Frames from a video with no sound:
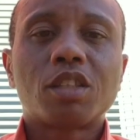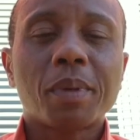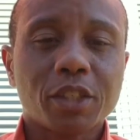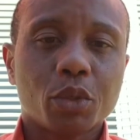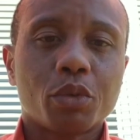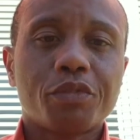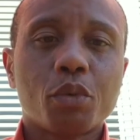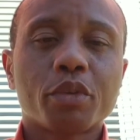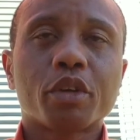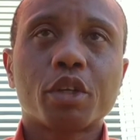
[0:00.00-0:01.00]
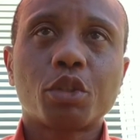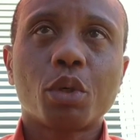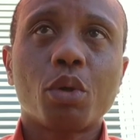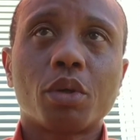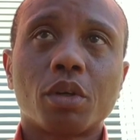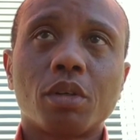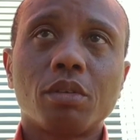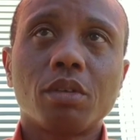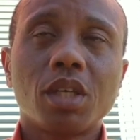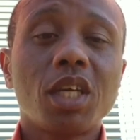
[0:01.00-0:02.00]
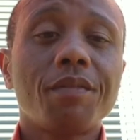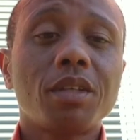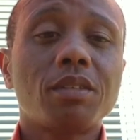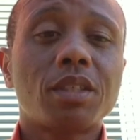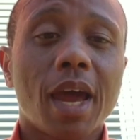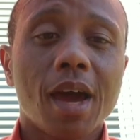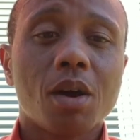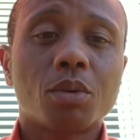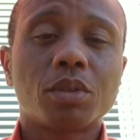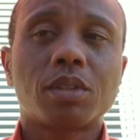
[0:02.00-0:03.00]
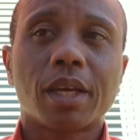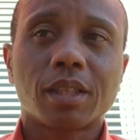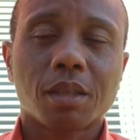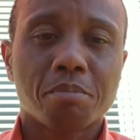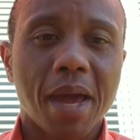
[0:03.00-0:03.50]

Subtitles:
special for the controller, and even to house like the